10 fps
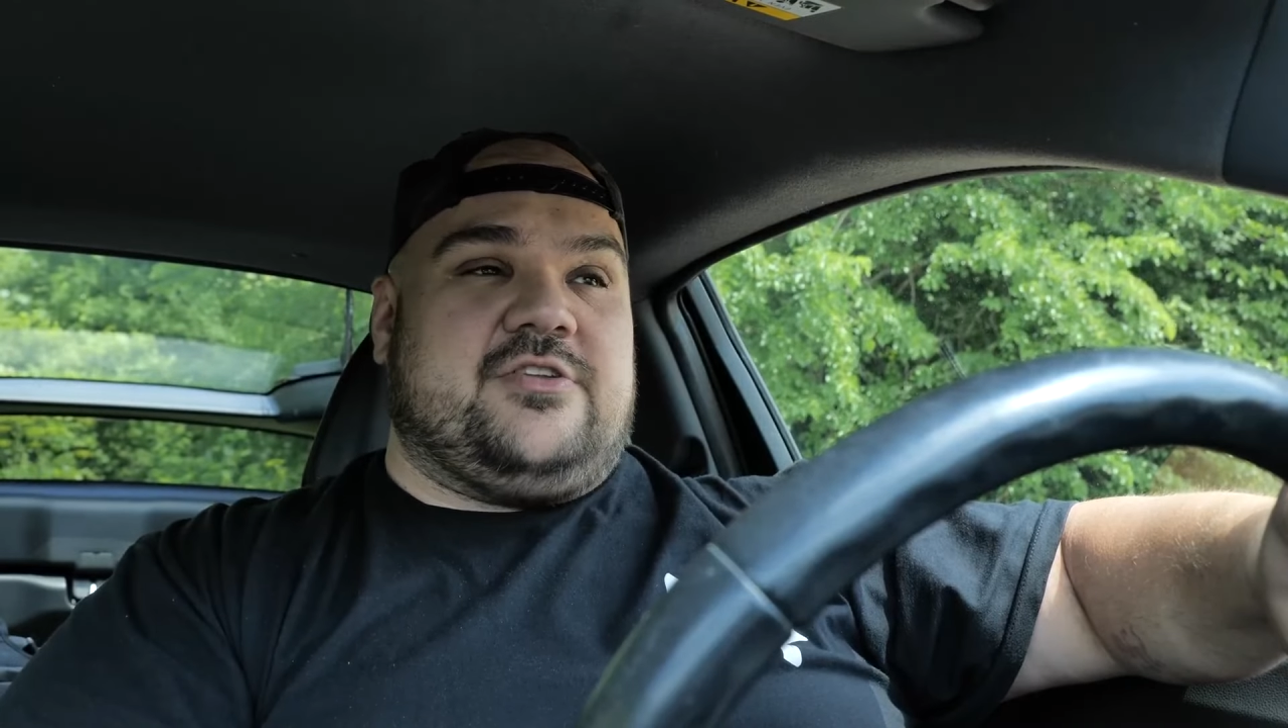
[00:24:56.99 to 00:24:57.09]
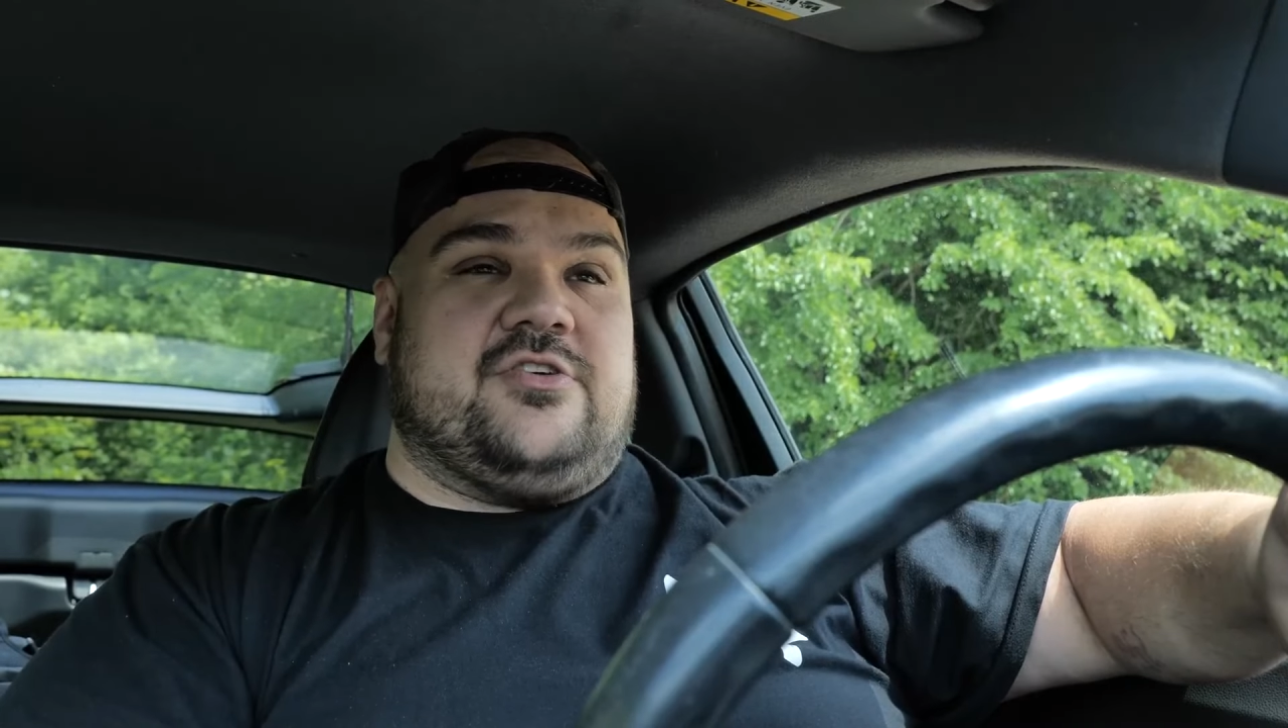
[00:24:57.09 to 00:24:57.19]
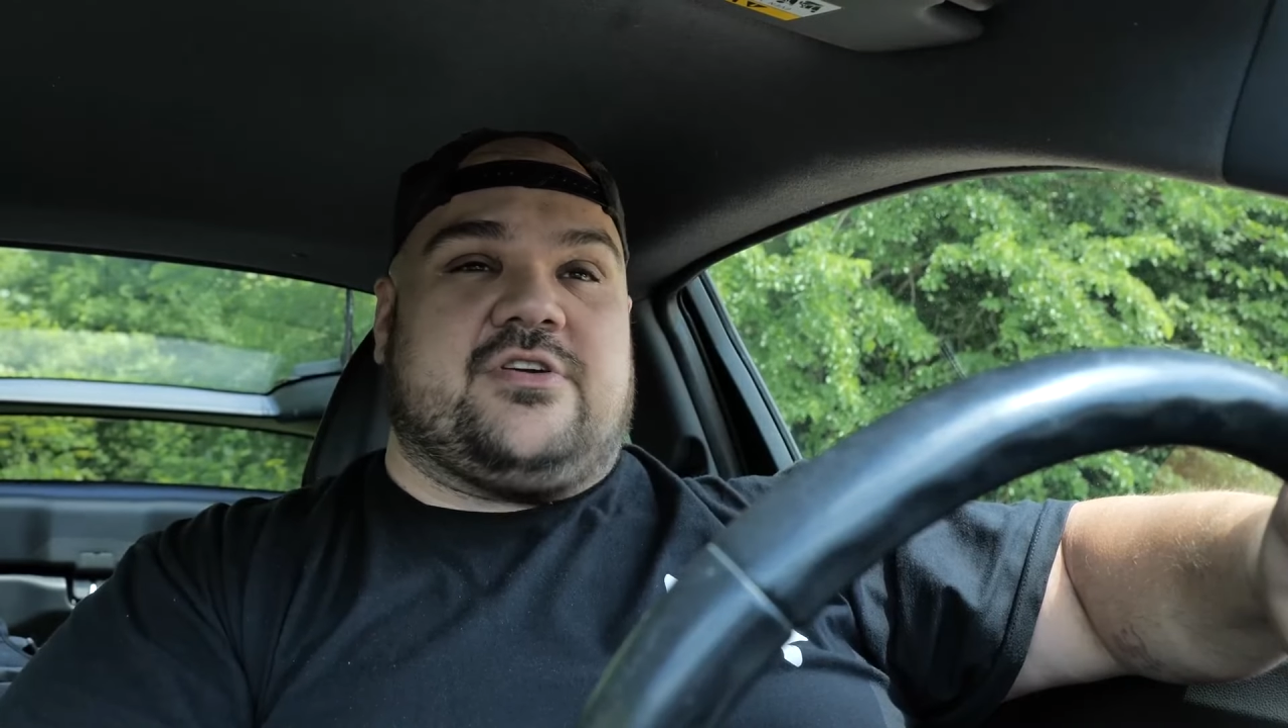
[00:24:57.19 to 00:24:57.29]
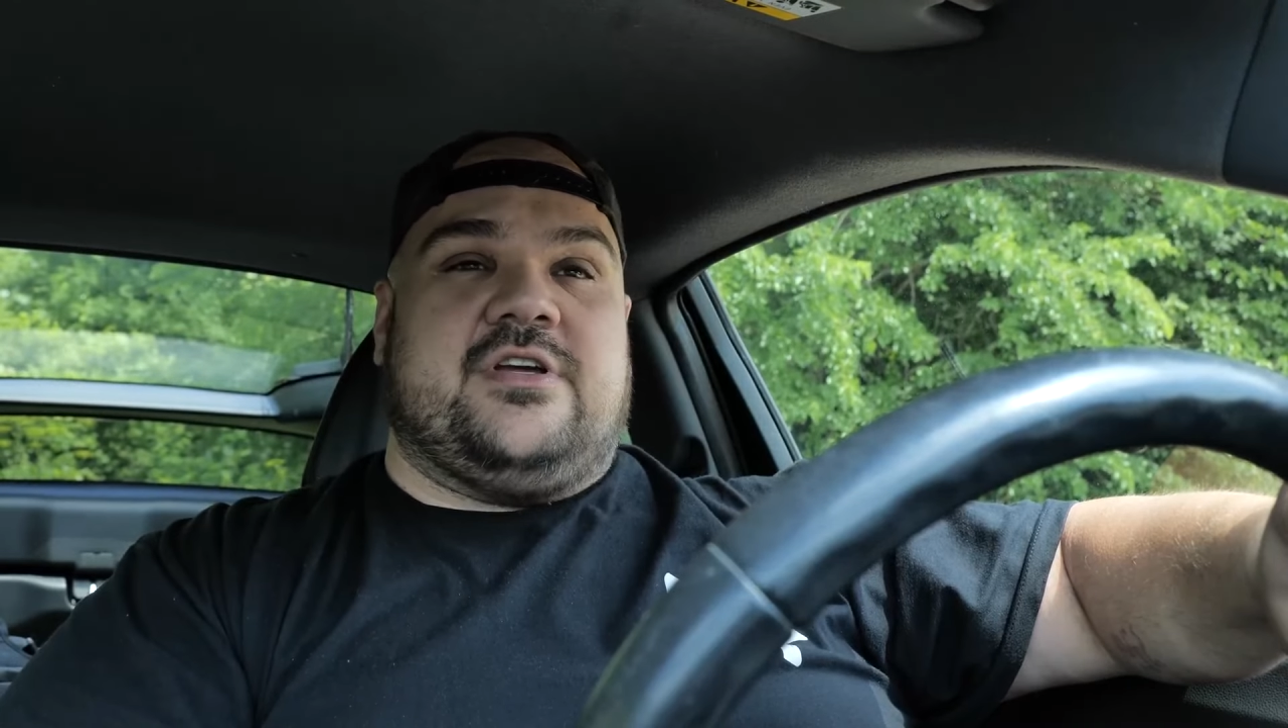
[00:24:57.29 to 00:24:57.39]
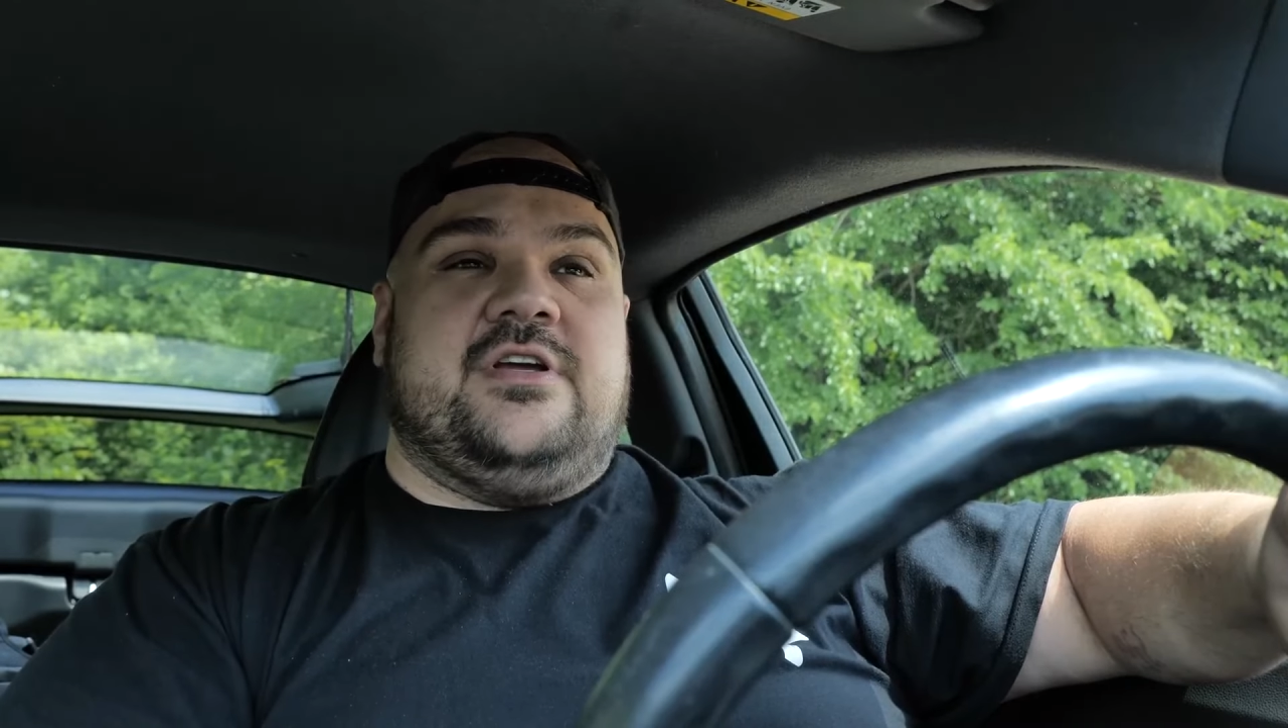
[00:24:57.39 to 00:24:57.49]

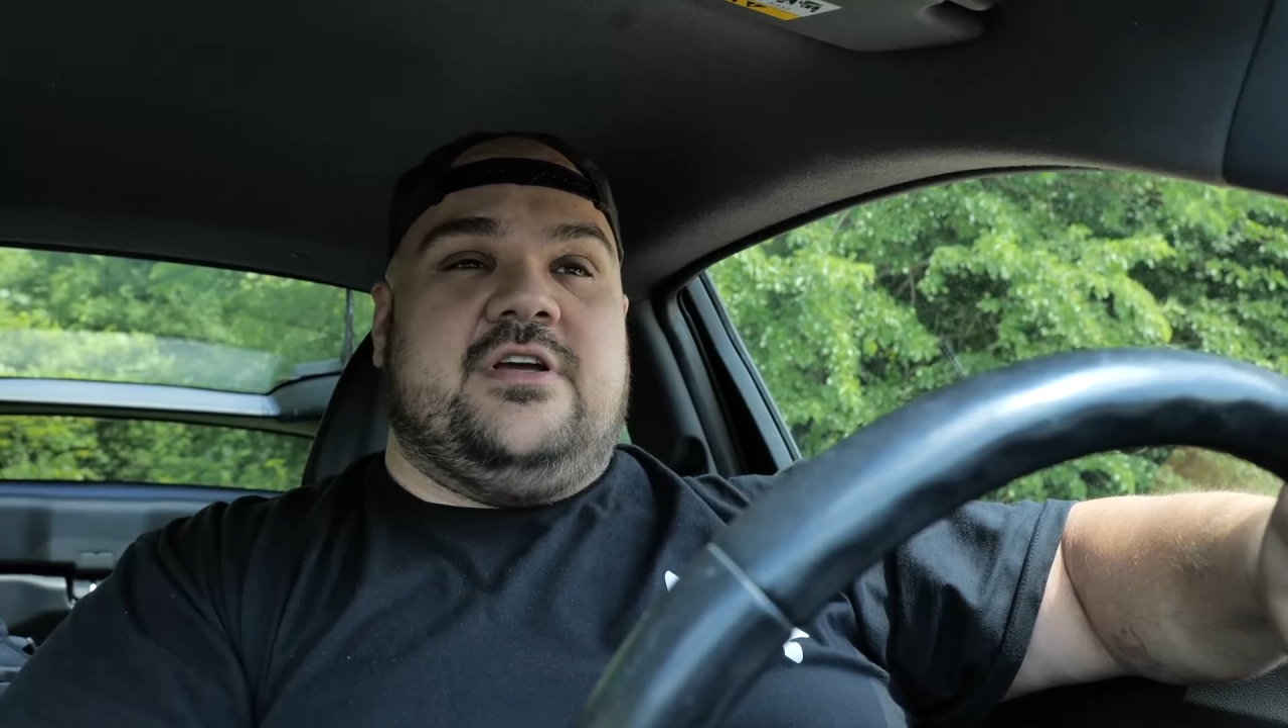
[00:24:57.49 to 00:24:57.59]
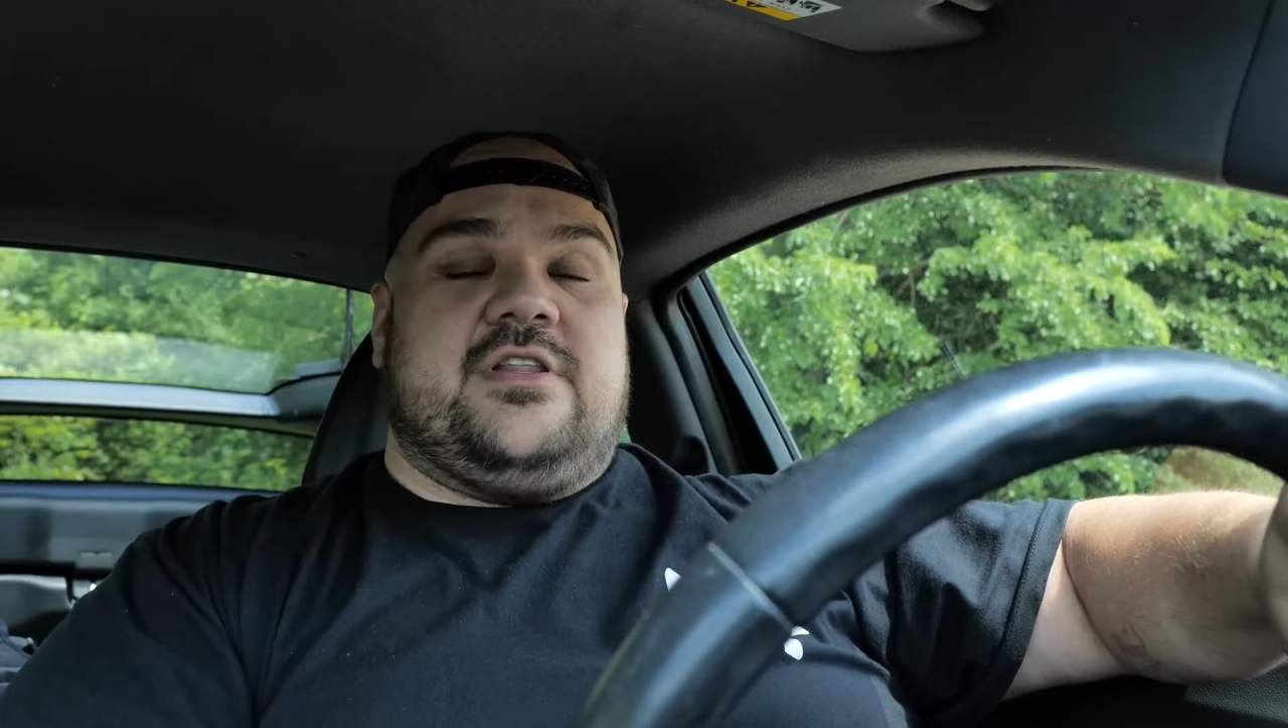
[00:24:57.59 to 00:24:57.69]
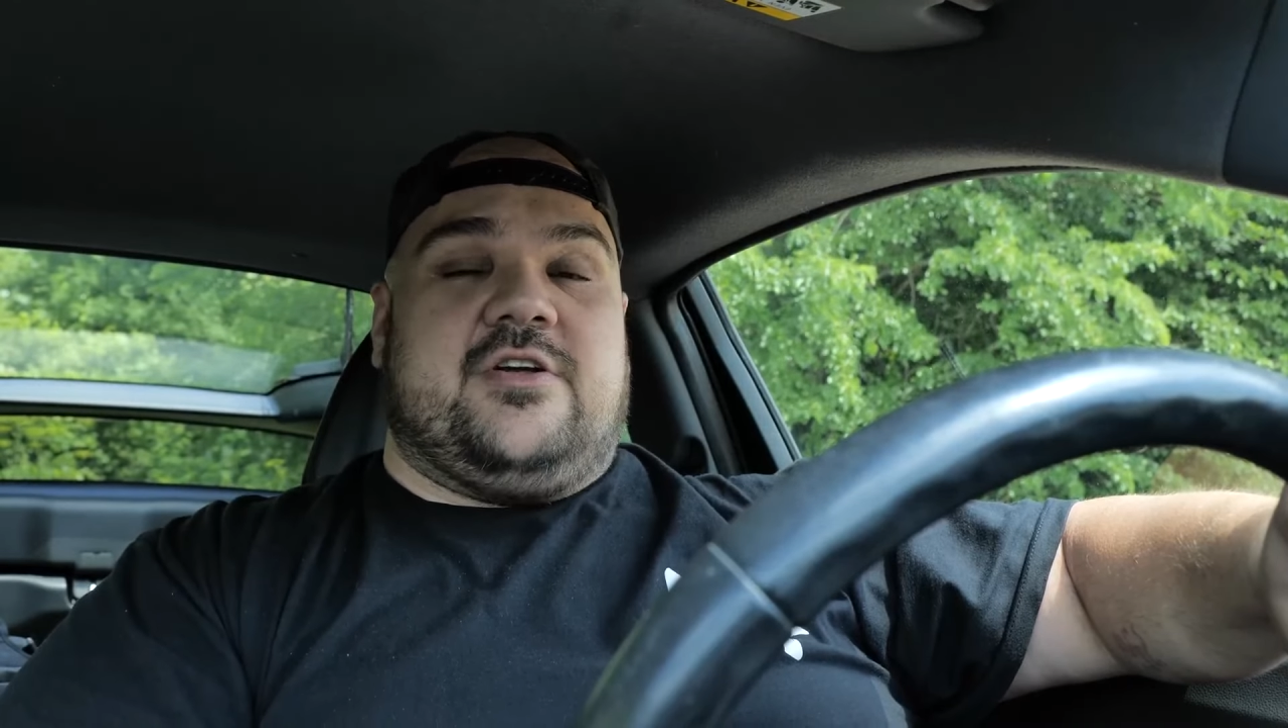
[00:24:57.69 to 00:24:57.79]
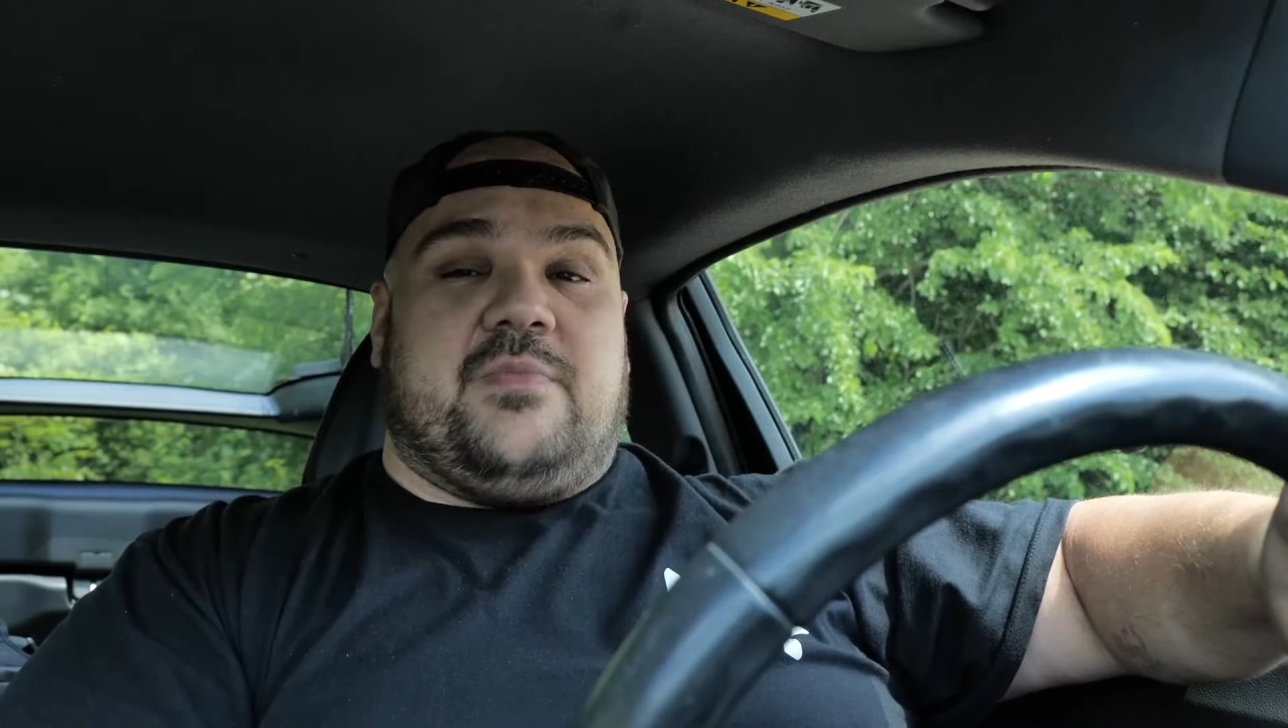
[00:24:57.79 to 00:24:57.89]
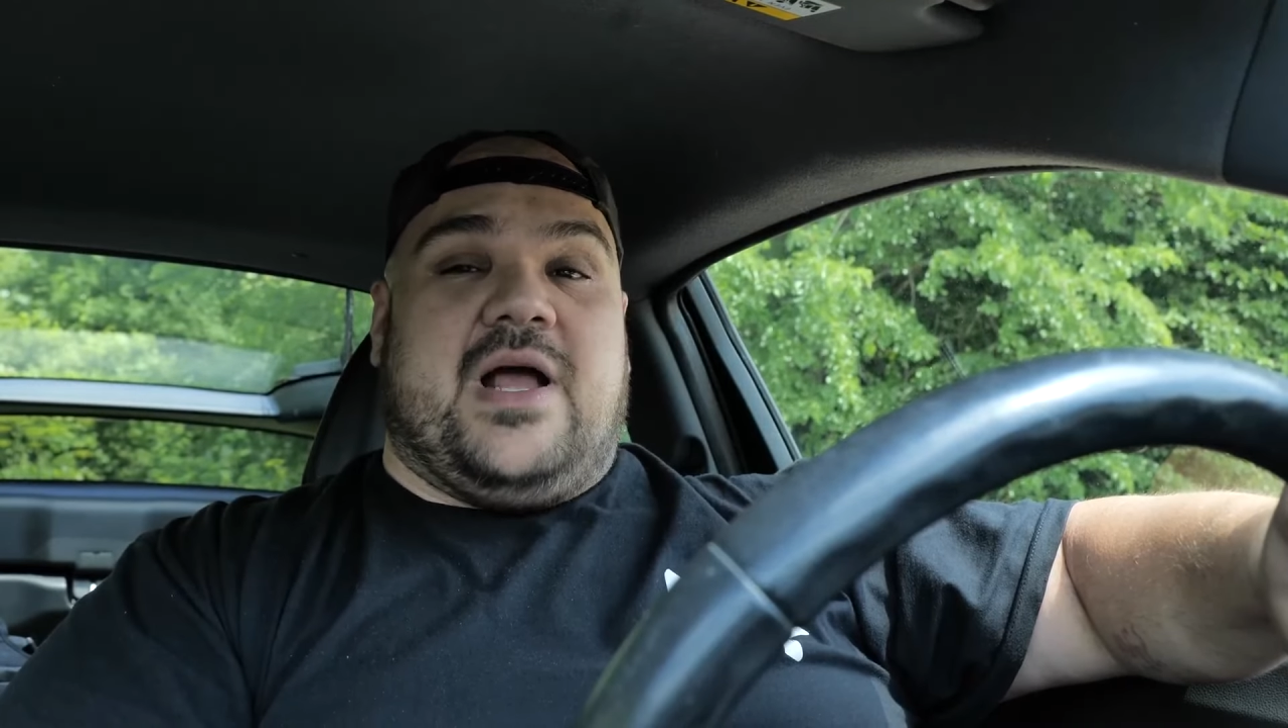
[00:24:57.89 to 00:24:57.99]
took their